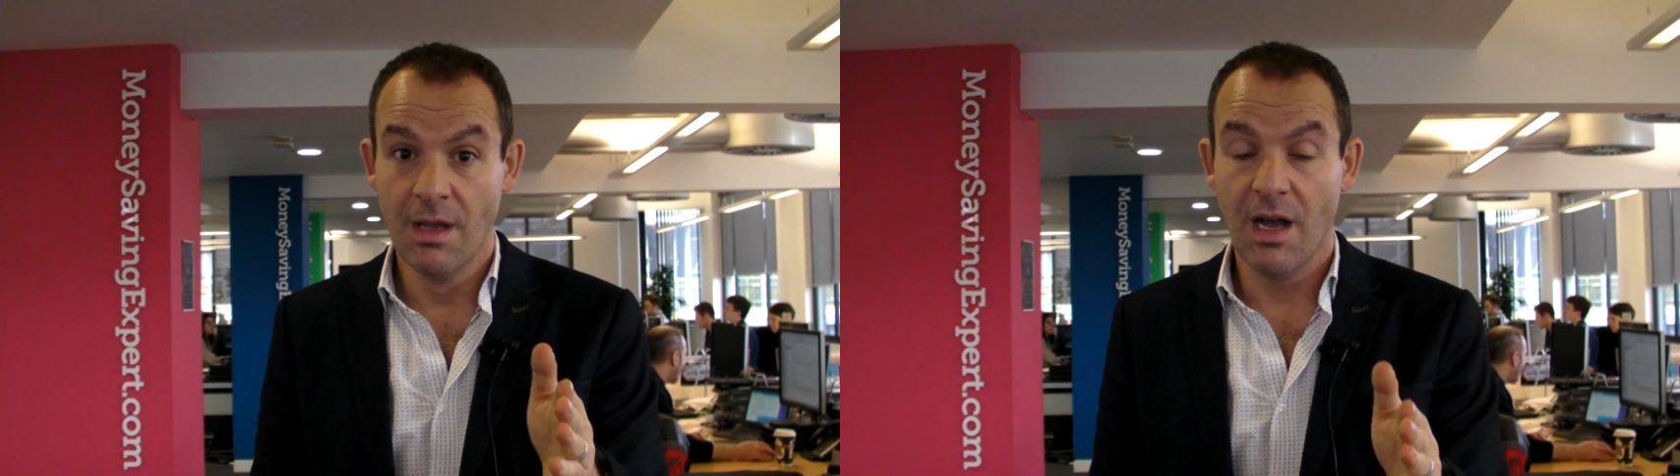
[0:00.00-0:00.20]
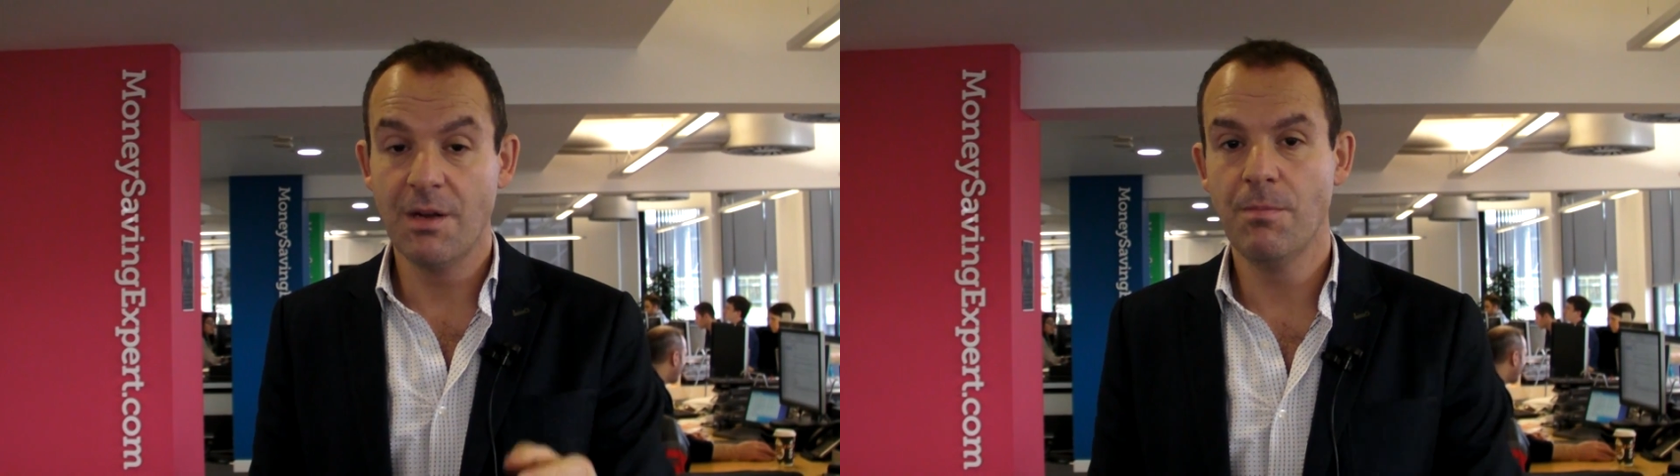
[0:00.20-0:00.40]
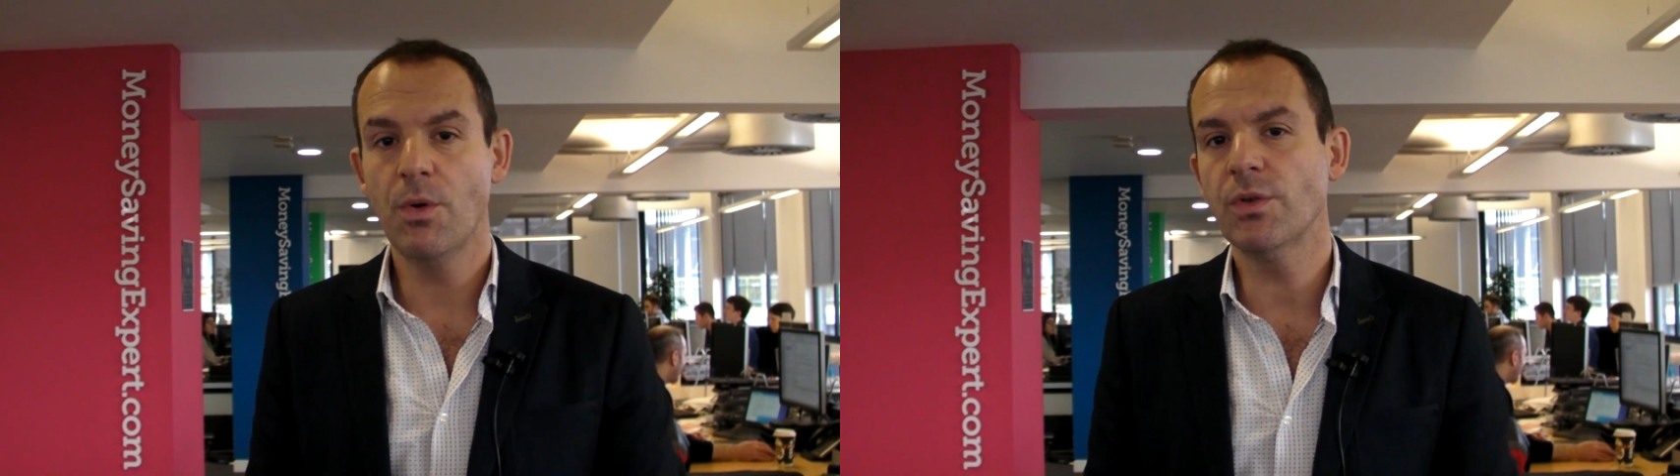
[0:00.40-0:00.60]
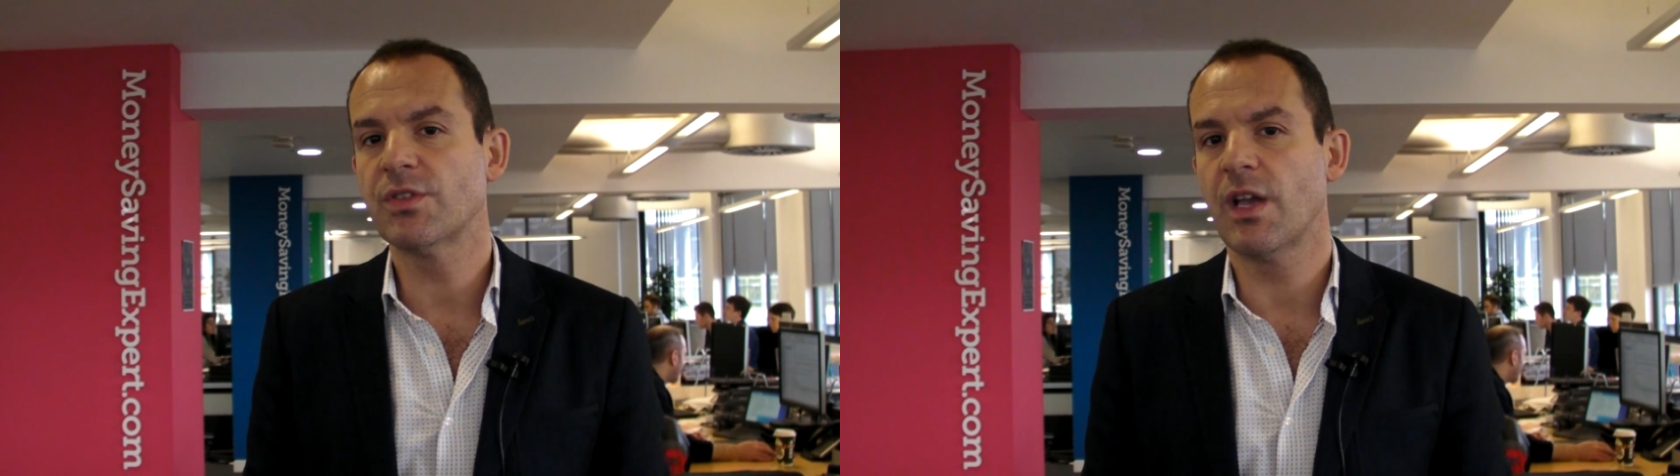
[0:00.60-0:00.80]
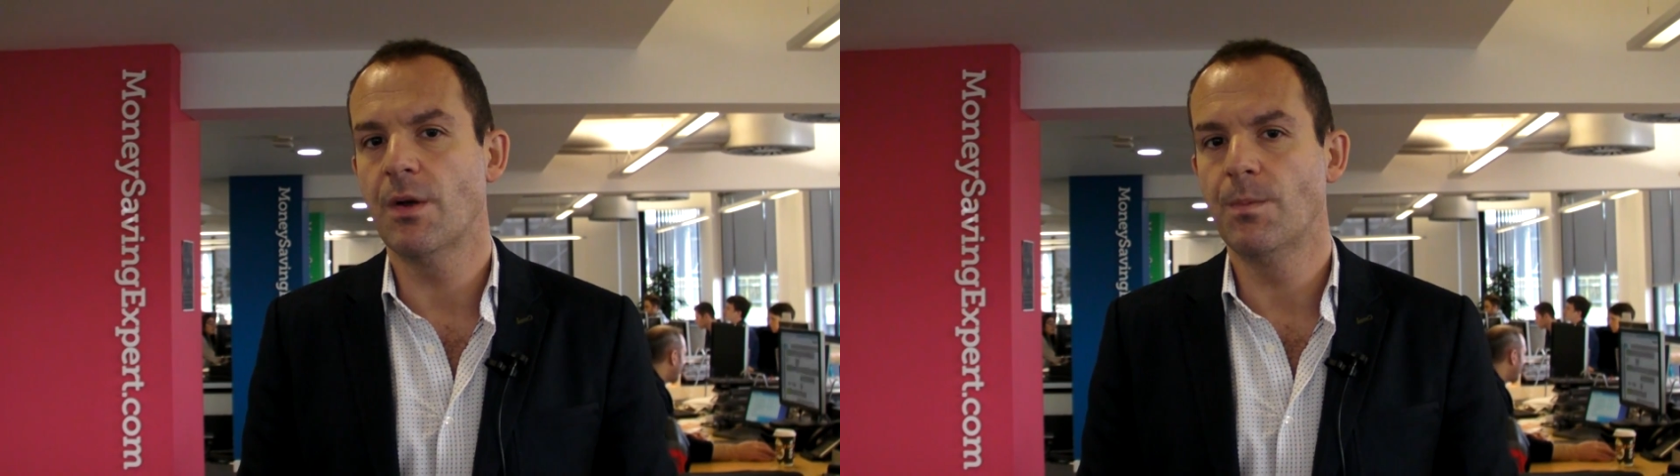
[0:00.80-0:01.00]
And more
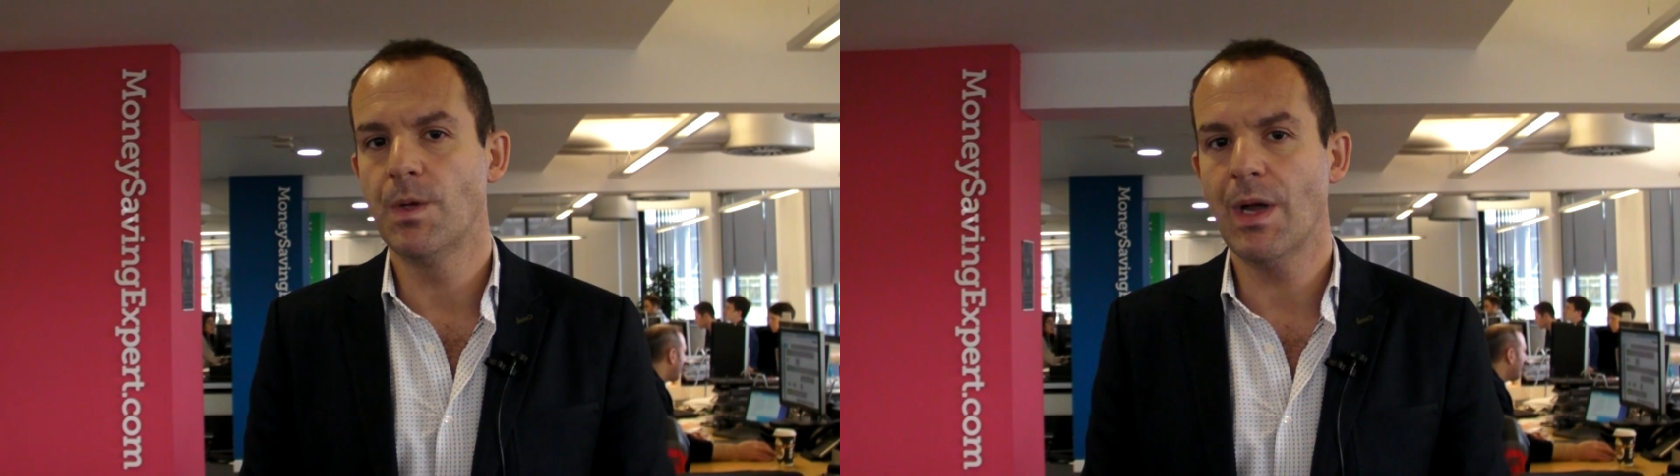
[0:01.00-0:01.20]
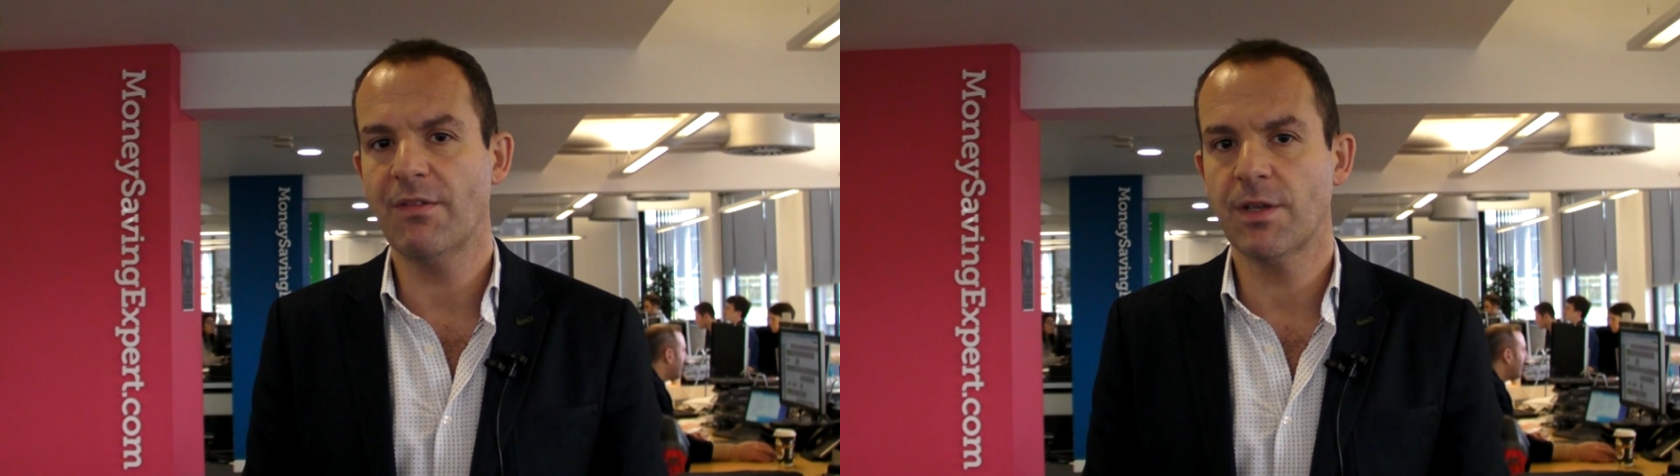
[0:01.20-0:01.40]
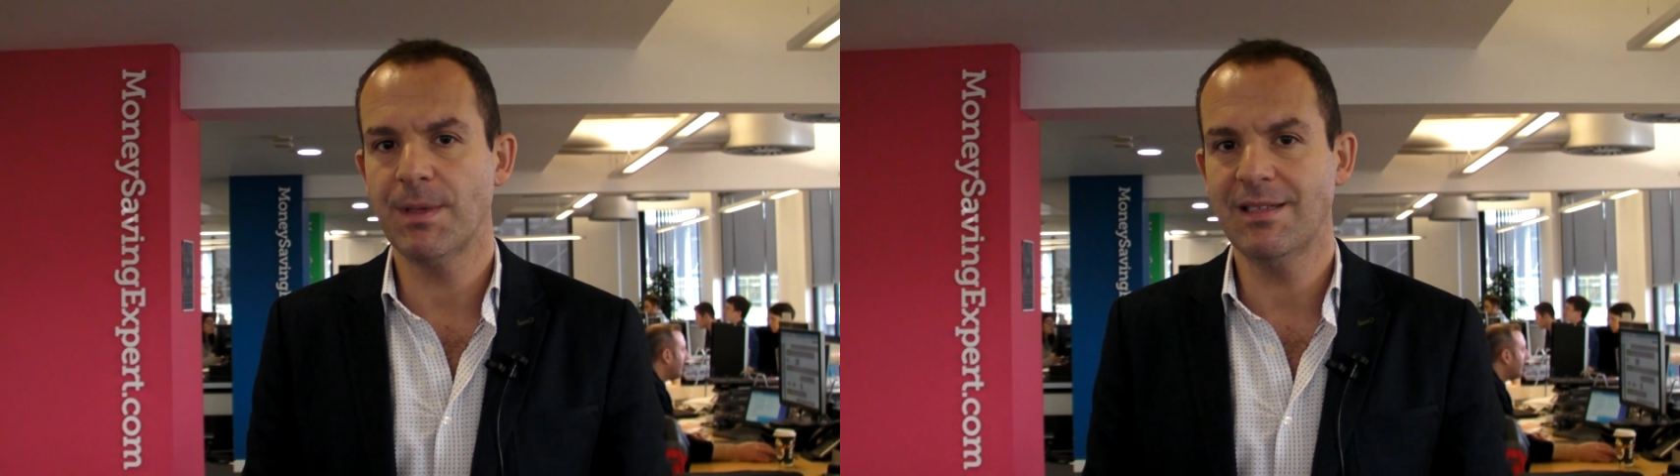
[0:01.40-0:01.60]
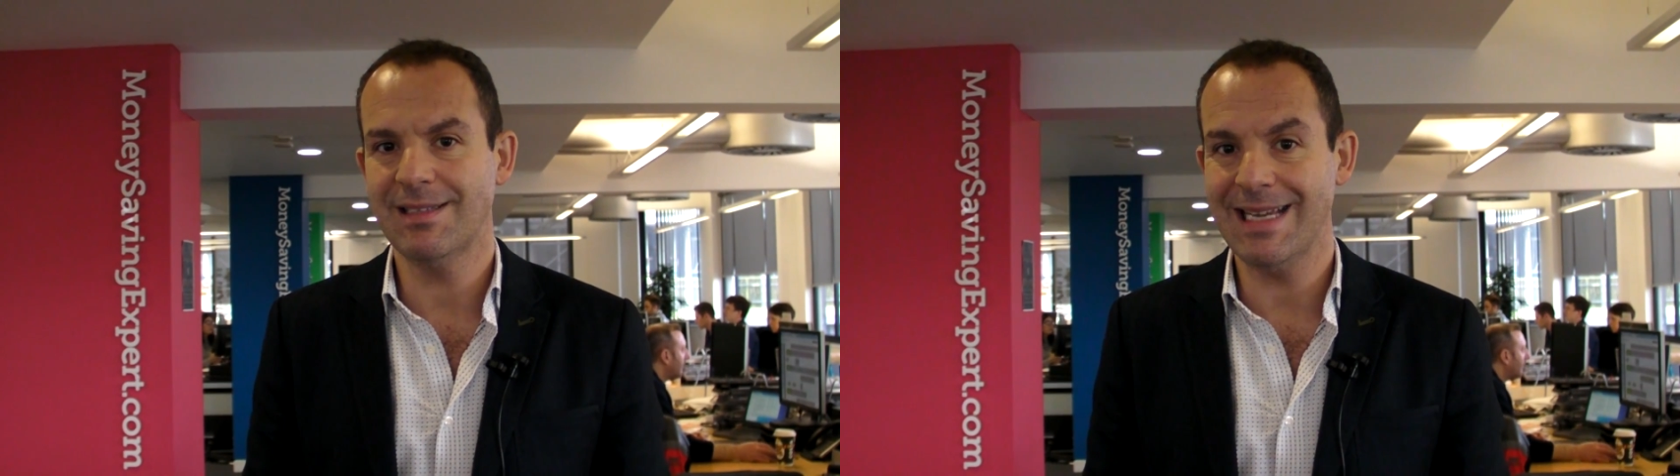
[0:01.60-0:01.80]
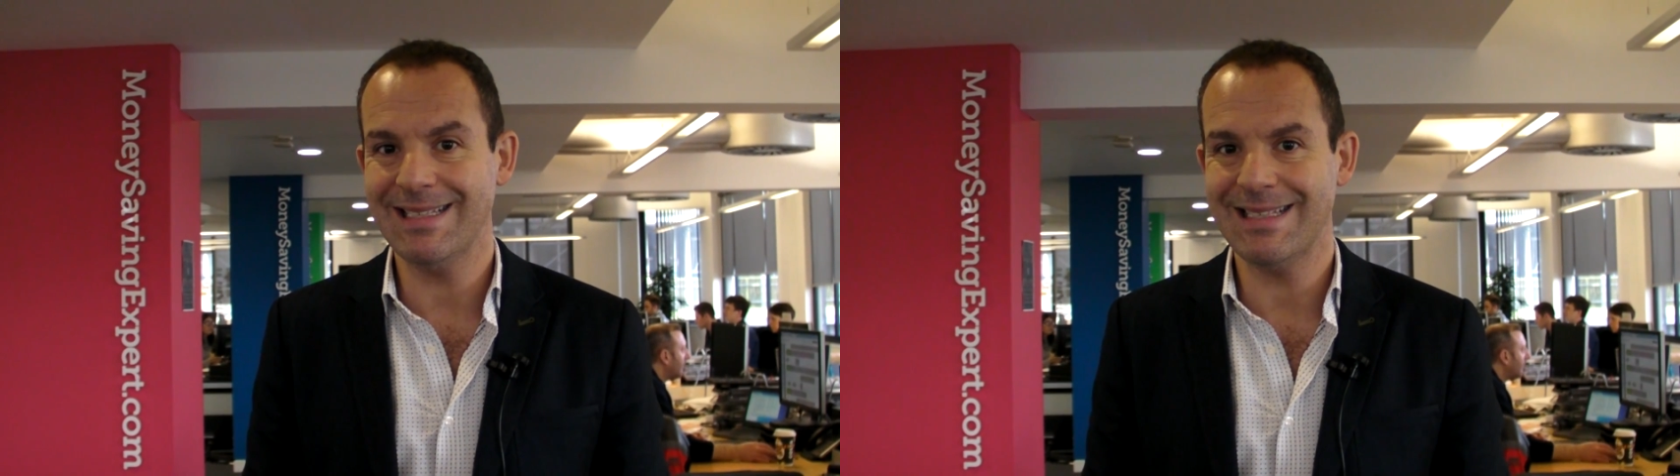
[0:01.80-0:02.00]
so, you have to be
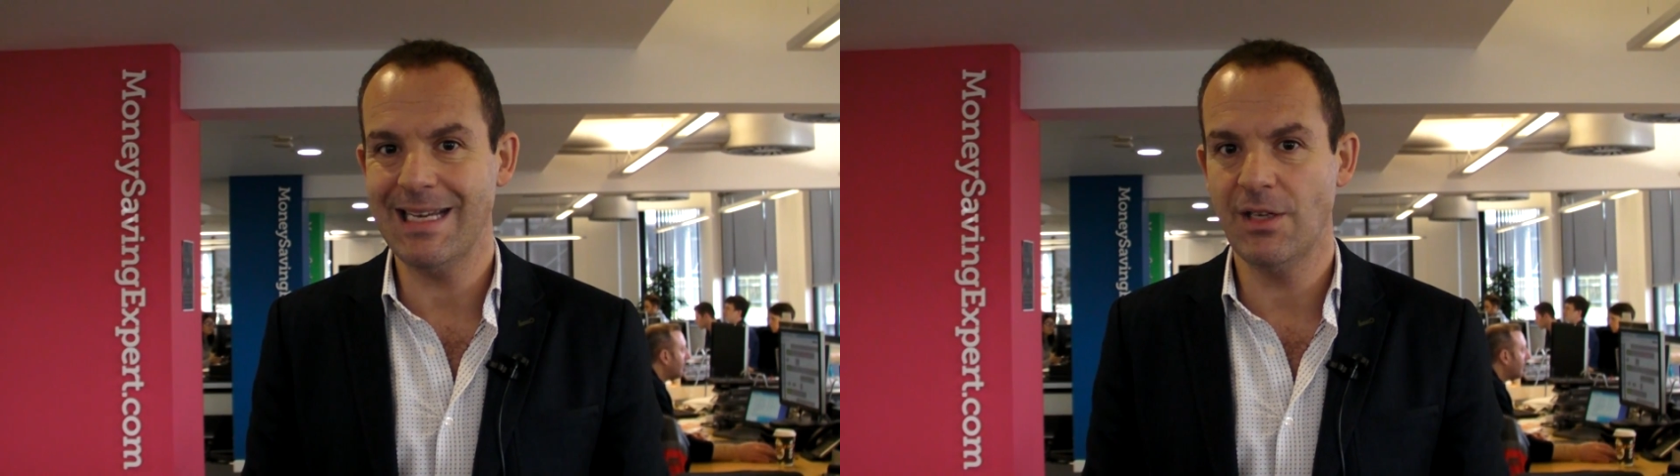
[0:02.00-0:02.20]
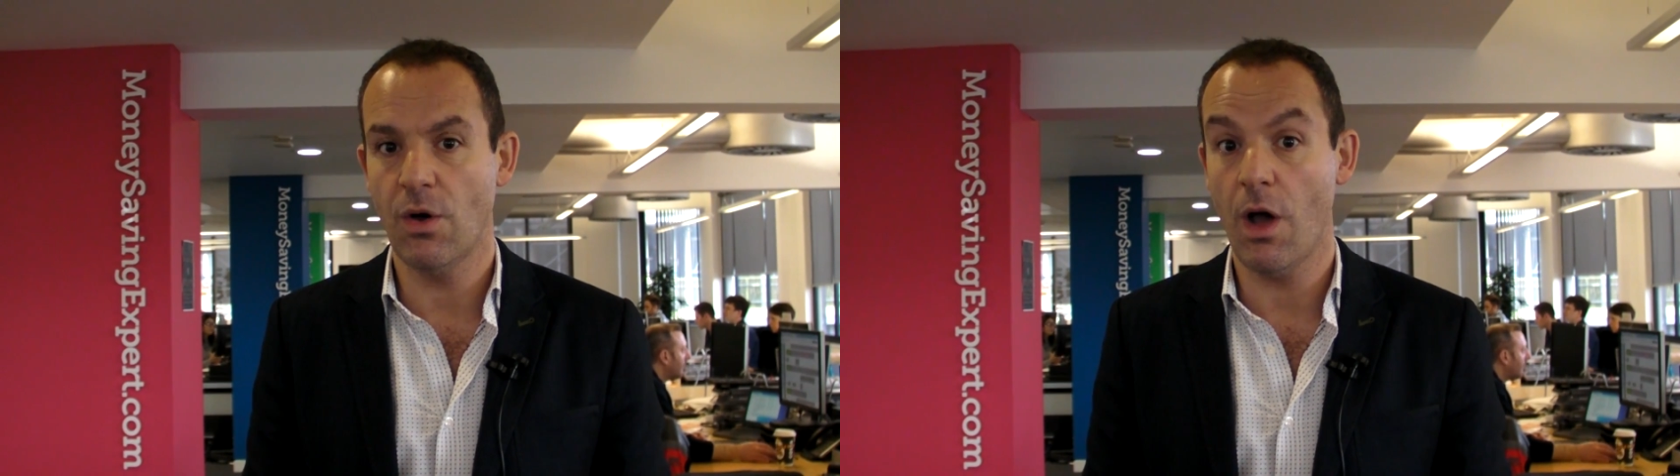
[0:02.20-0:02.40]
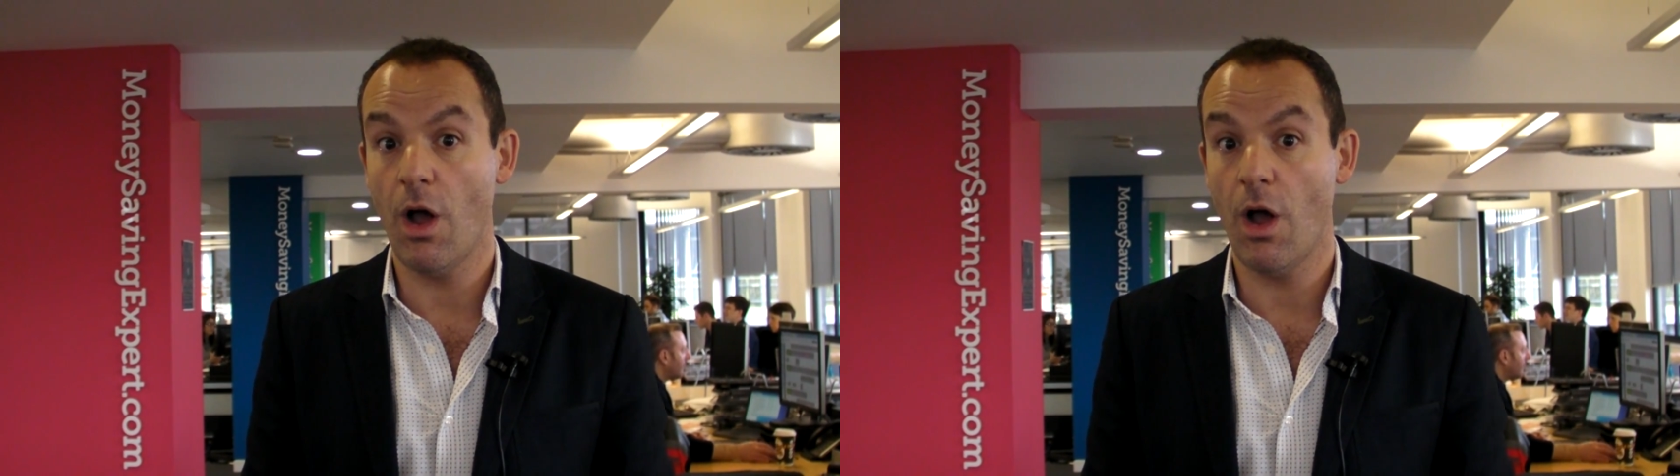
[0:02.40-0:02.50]
16 or